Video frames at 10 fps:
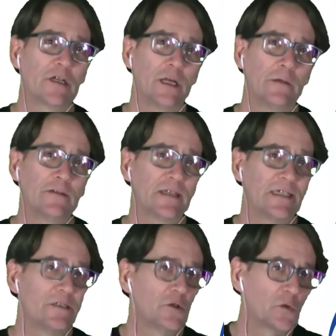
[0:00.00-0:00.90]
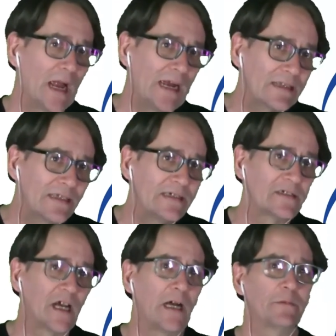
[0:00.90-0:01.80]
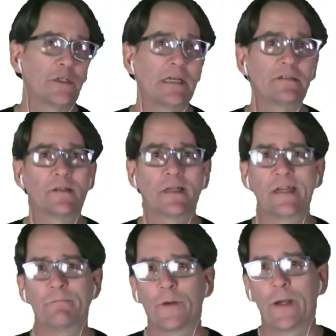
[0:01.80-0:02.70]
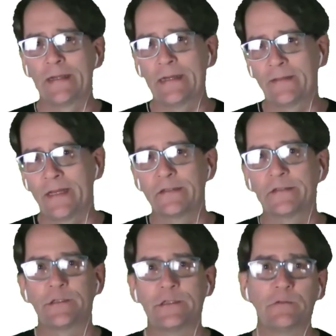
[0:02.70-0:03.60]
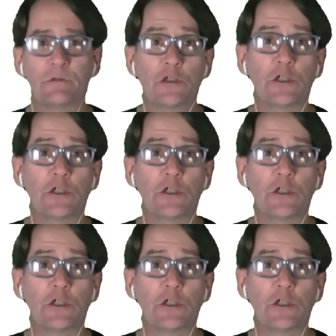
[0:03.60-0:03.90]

closely track these objects looking for anything to